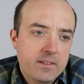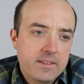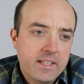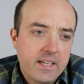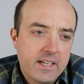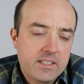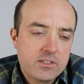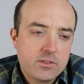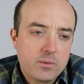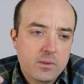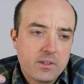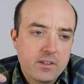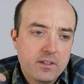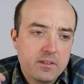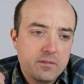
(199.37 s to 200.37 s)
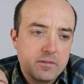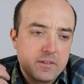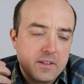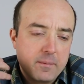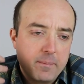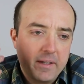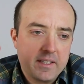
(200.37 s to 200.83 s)
that I sort of
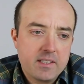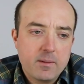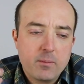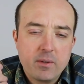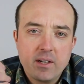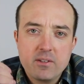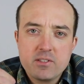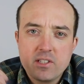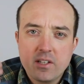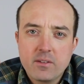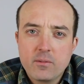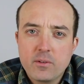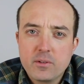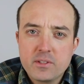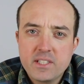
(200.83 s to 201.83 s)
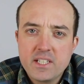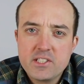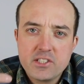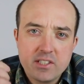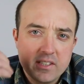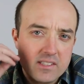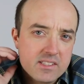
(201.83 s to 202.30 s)
picked up when I was on
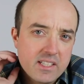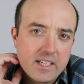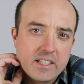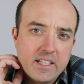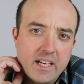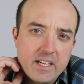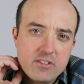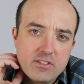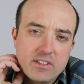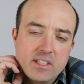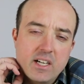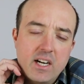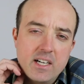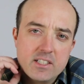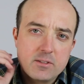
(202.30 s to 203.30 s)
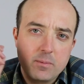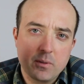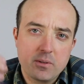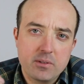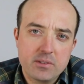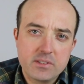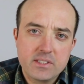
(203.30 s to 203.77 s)
rotation in psychiatric
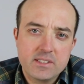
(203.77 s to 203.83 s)
hospitals.